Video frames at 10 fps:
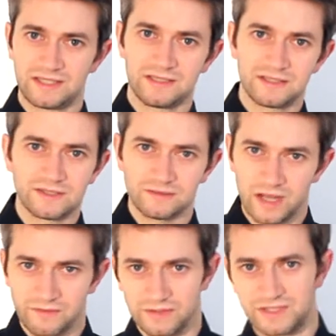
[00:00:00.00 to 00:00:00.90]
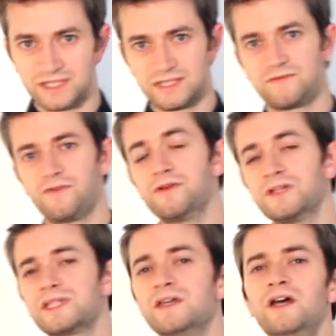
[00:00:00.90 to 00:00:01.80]
so I will just
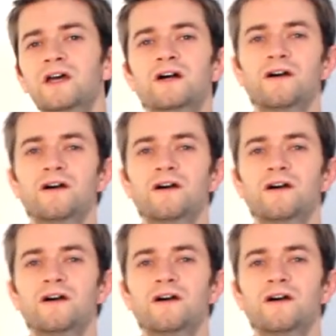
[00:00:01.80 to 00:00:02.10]
focus